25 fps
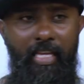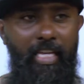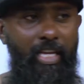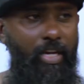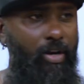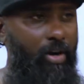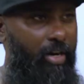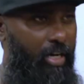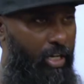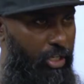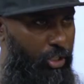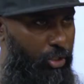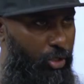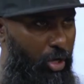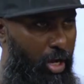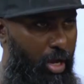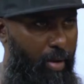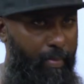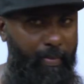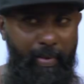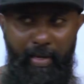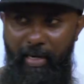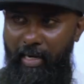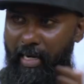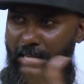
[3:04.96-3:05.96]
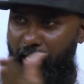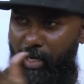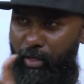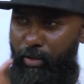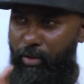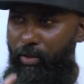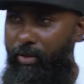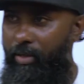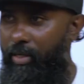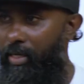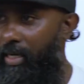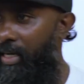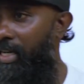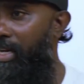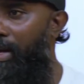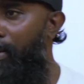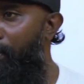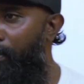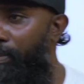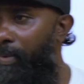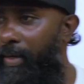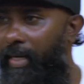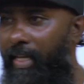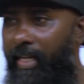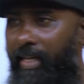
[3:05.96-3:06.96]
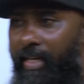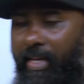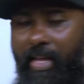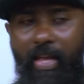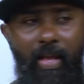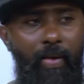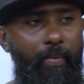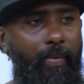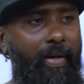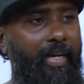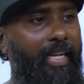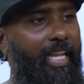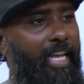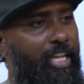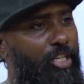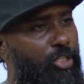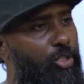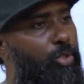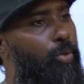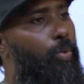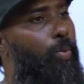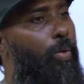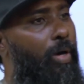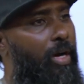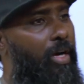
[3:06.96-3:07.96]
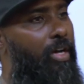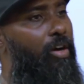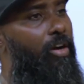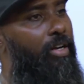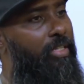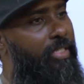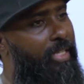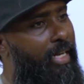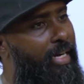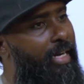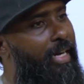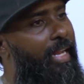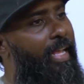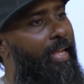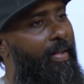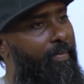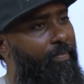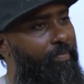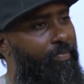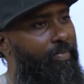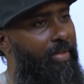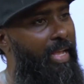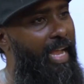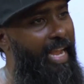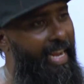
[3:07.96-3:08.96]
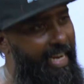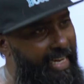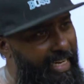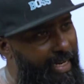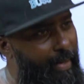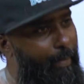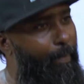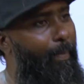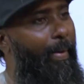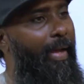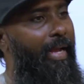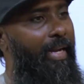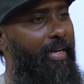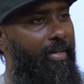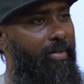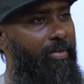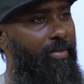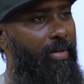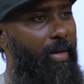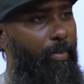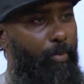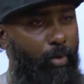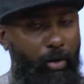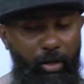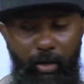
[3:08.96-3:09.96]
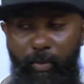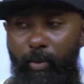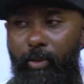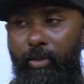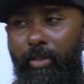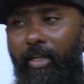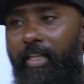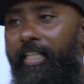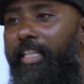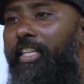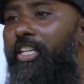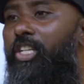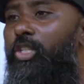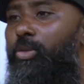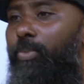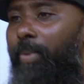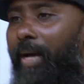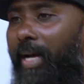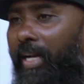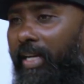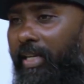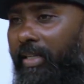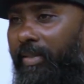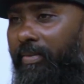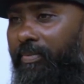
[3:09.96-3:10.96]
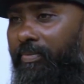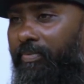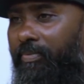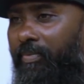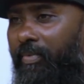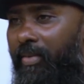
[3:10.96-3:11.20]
He got a job in a company where he has to work on Sunday. Highly paid. I'm talking about 30 years back.